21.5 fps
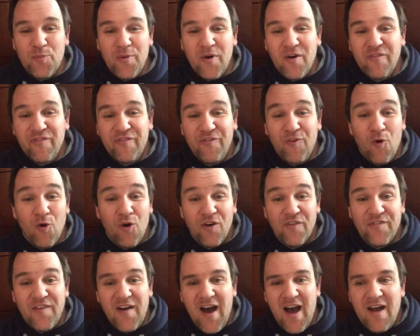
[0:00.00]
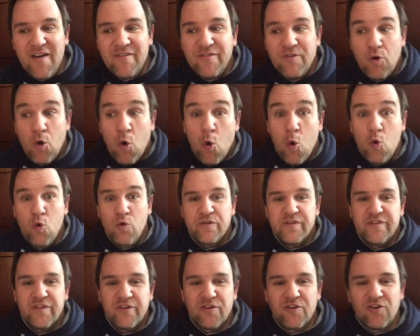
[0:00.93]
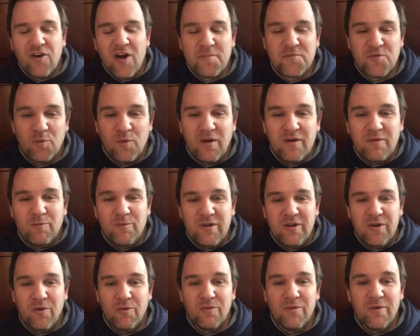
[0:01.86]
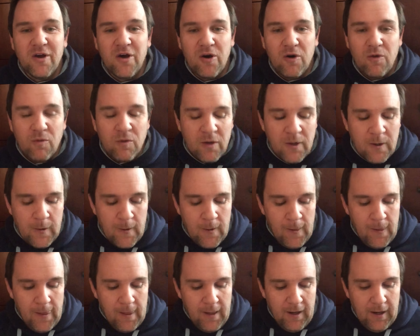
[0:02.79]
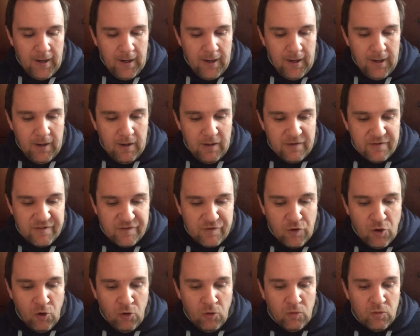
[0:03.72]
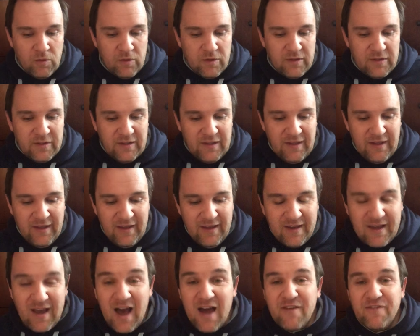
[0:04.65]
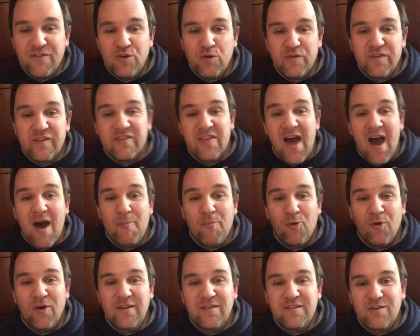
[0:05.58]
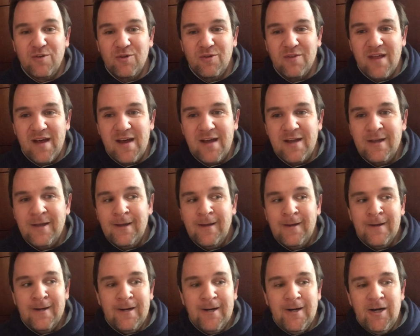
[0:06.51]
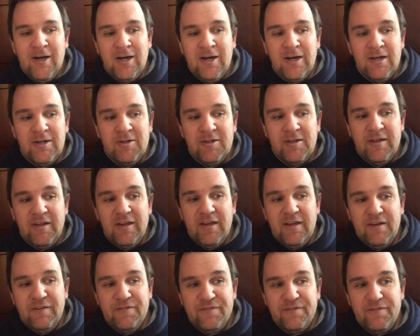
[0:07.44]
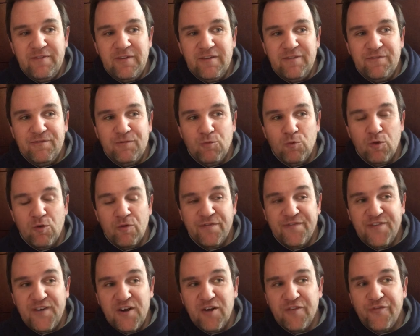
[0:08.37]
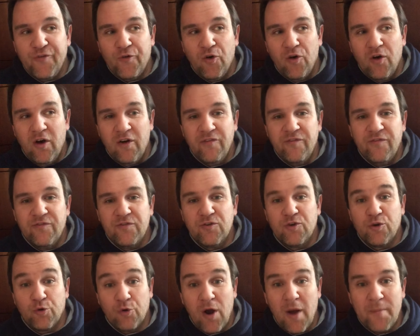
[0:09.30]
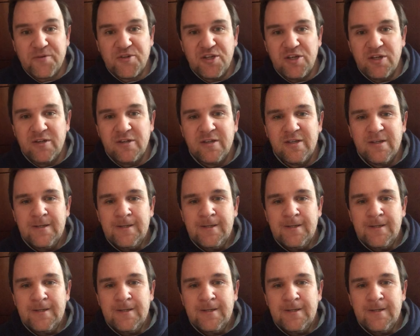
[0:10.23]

of four or five. Who's the corrupt one? We don't know. So he kind of uses that point too, that if we're fearful of corruption,